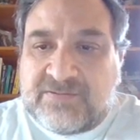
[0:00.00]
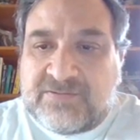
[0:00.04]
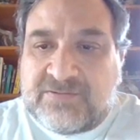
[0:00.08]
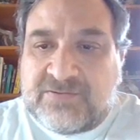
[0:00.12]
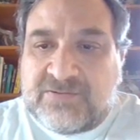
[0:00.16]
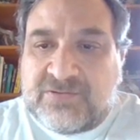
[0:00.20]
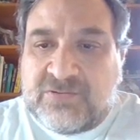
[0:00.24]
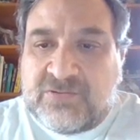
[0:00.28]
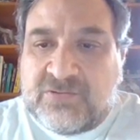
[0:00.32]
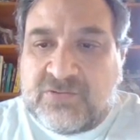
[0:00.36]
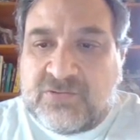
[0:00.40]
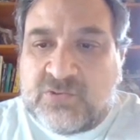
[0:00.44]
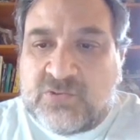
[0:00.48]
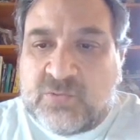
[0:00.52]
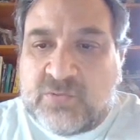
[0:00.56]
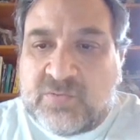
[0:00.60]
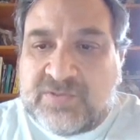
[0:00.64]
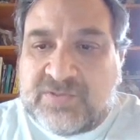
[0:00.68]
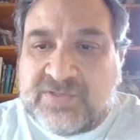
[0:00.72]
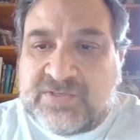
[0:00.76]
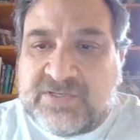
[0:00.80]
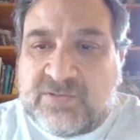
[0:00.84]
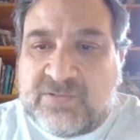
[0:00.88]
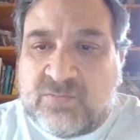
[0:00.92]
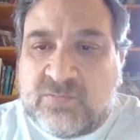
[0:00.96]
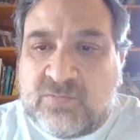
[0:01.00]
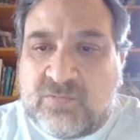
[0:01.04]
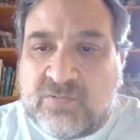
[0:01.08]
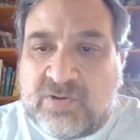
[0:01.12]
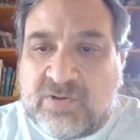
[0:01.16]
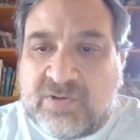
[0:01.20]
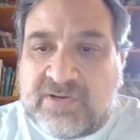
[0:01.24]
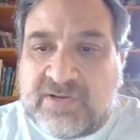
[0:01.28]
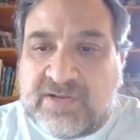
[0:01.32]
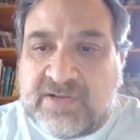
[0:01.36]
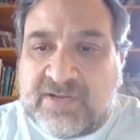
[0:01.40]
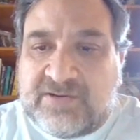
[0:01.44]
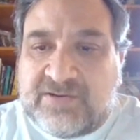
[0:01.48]

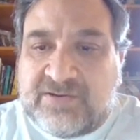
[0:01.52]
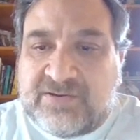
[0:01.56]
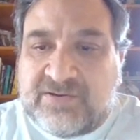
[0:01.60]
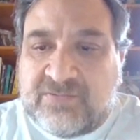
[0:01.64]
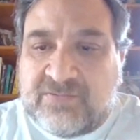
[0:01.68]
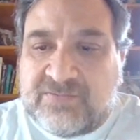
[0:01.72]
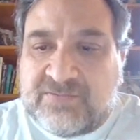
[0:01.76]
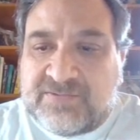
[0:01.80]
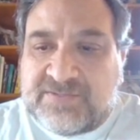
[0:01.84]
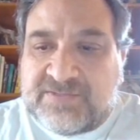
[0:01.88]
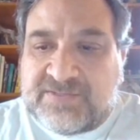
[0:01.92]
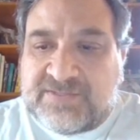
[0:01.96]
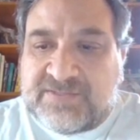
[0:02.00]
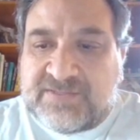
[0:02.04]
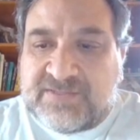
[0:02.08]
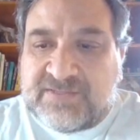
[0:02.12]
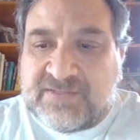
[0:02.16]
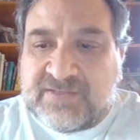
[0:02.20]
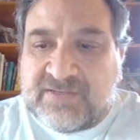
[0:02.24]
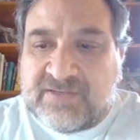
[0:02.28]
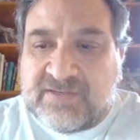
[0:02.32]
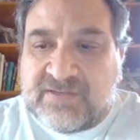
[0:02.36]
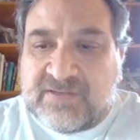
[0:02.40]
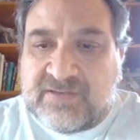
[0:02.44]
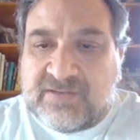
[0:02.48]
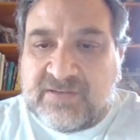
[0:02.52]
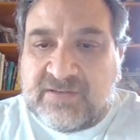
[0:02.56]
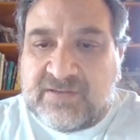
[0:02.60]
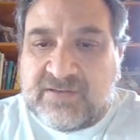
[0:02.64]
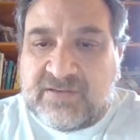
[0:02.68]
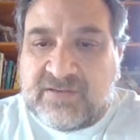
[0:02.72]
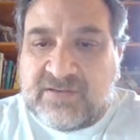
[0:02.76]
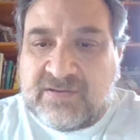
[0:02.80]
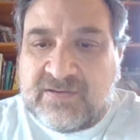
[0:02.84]
221 I don't see.